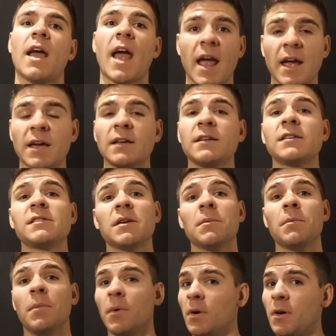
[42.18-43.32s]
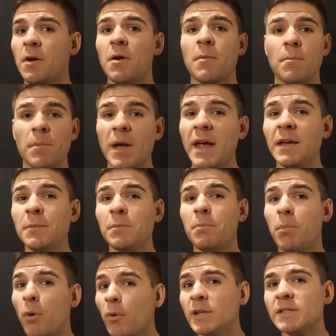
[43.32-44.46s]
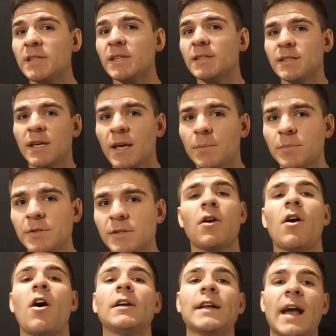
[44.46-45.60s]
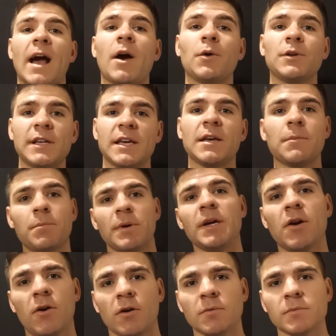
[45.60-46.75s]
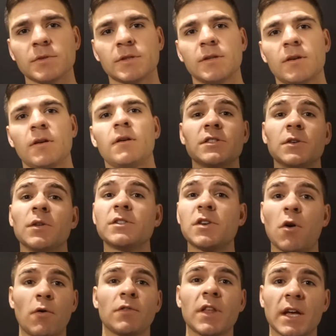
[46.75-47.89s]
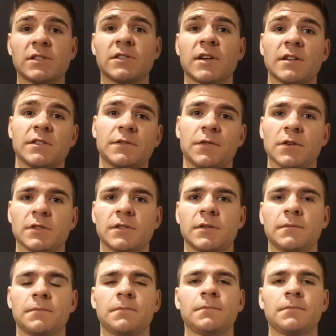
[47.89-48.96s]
and some main points and tips on how to get big arms. So let's go over the exercises first.